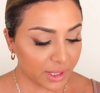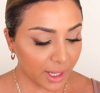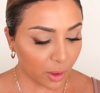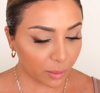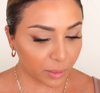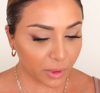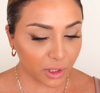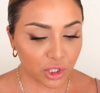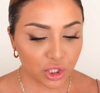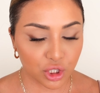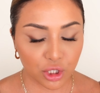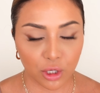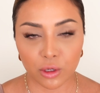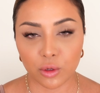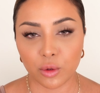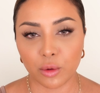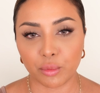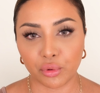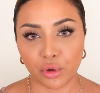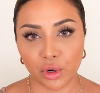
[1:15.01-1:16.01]
Now I'm going to show
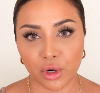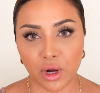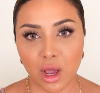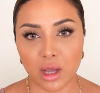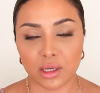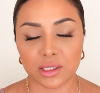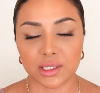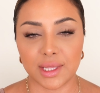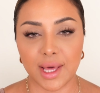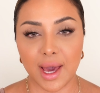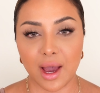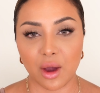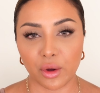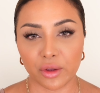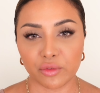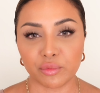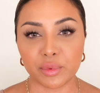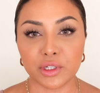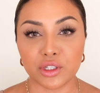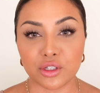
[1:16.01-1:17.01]
you a product that
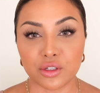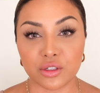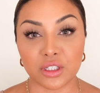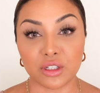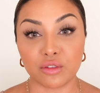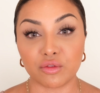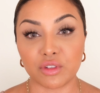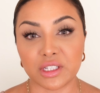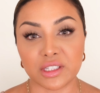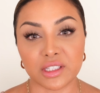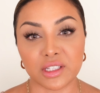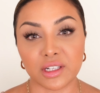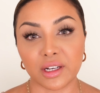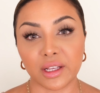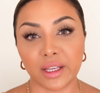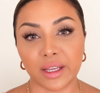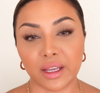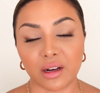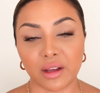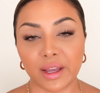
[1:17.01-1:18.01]
I've been using
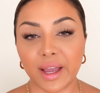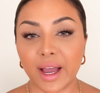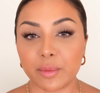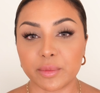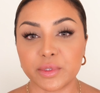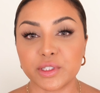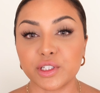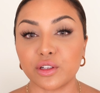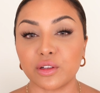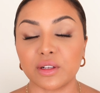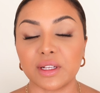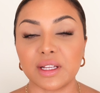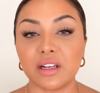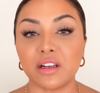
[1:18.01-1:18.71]
recently and I absolutely